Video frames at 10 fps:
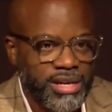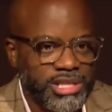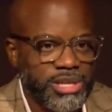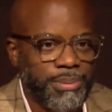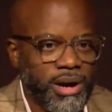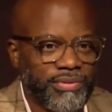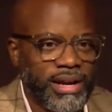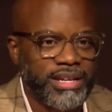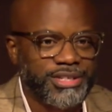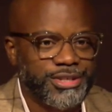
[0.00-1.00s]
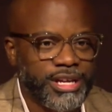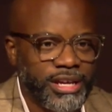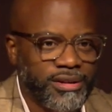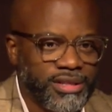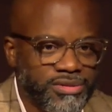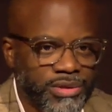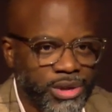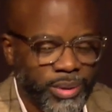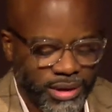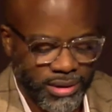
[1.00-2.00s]
Here's the part that I need you to hear this real
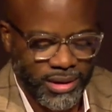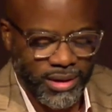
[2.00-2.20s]
quick.